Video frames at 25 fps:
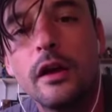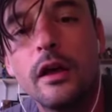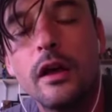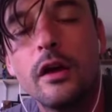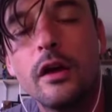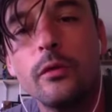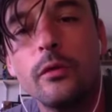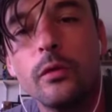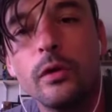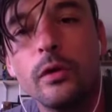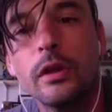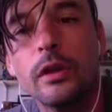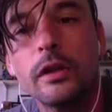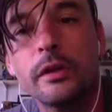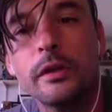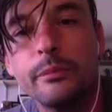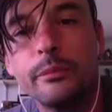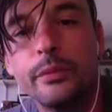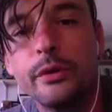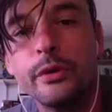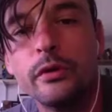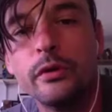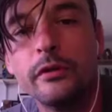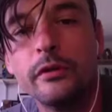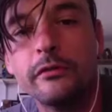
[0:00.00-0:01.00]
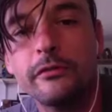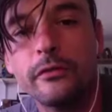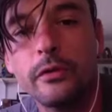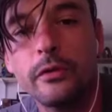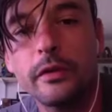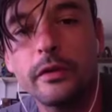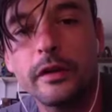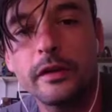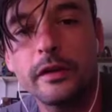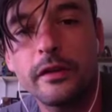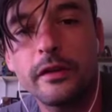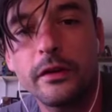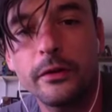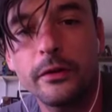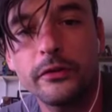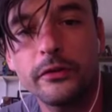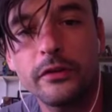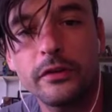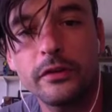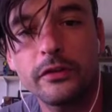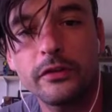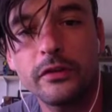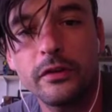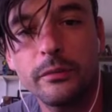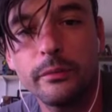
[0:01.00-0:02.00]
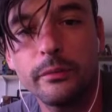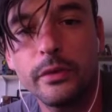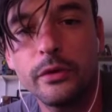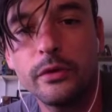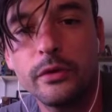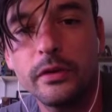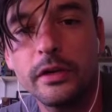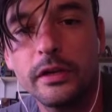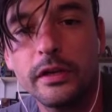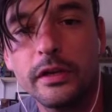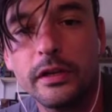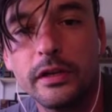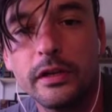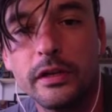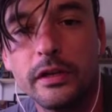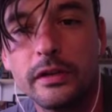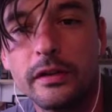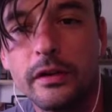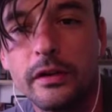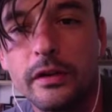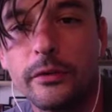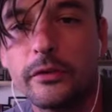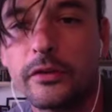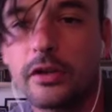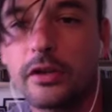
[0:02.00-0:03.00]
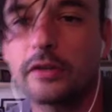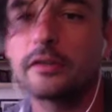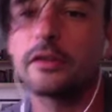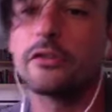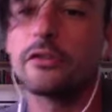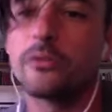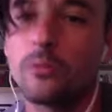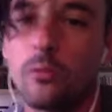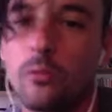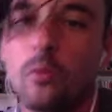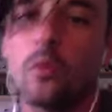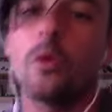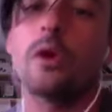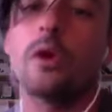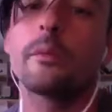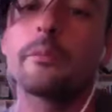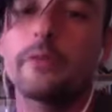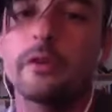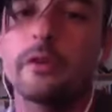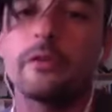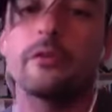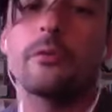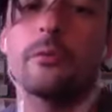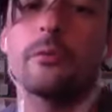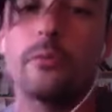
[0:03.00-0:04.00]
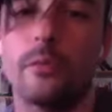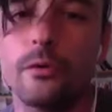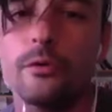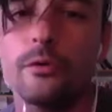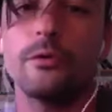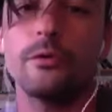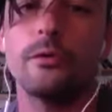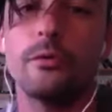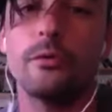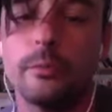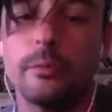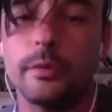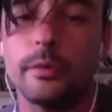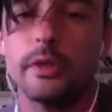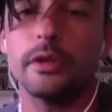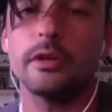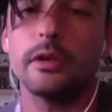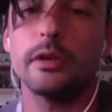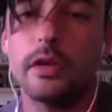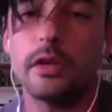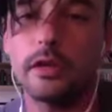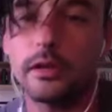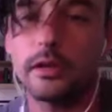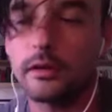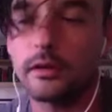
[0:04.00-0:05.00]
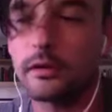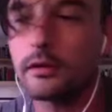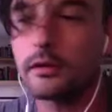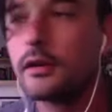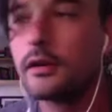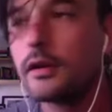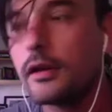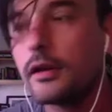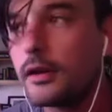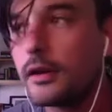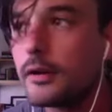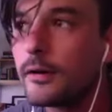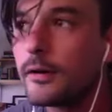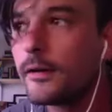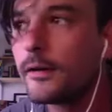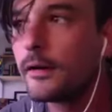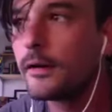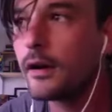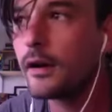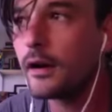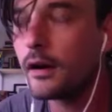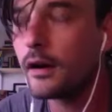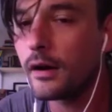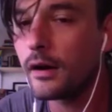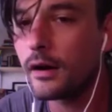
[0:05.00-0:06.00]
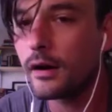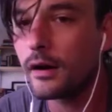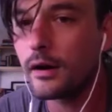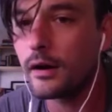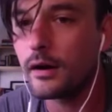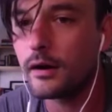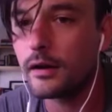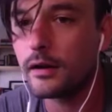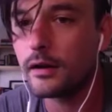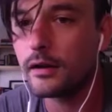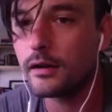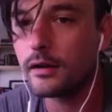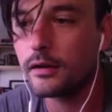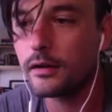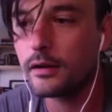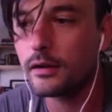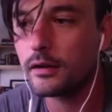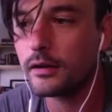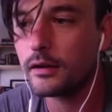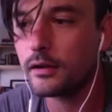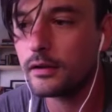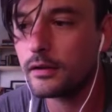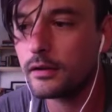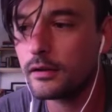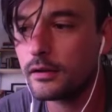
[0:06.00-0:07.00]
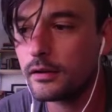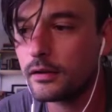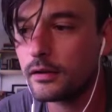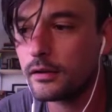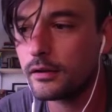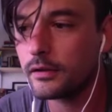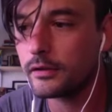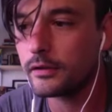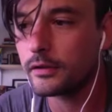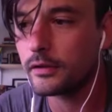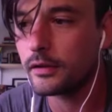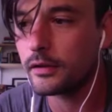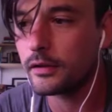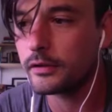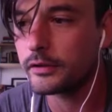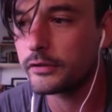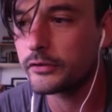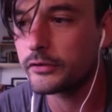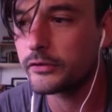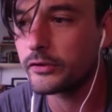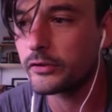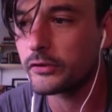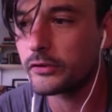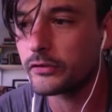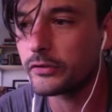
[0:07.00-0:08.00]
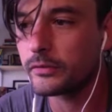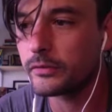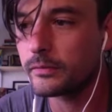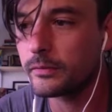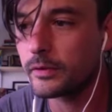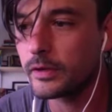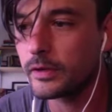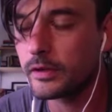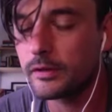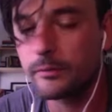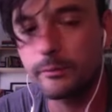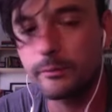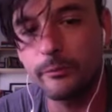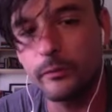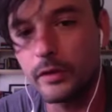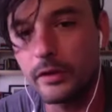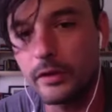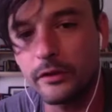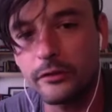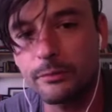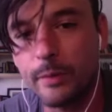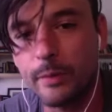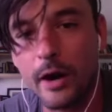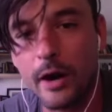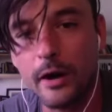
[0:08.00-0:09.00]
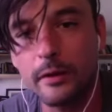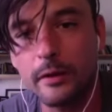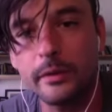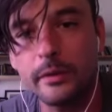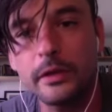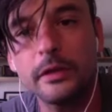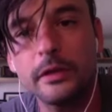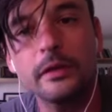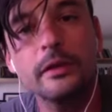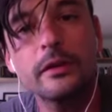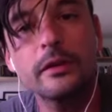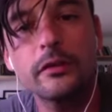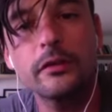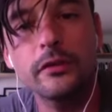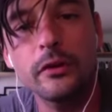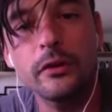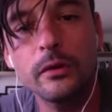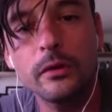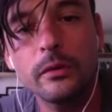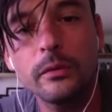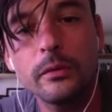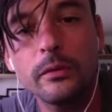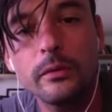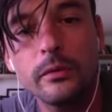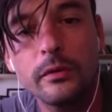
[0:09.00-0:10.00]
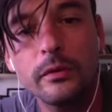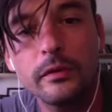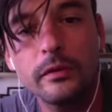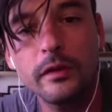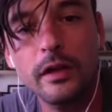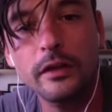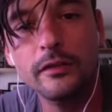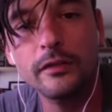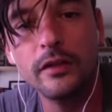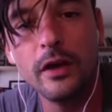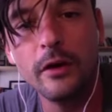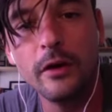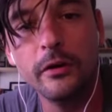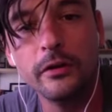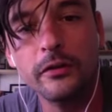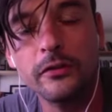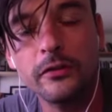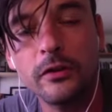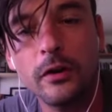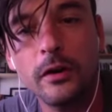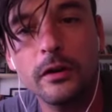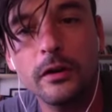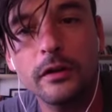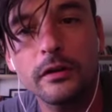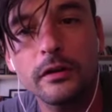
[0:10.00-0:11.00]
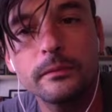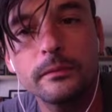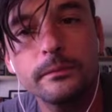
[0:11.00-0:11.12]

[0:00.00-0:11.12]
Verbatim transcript: really beautiful that there was this community and there was like this warmth in the room, and and uh, it just inspired me. So that's how it started.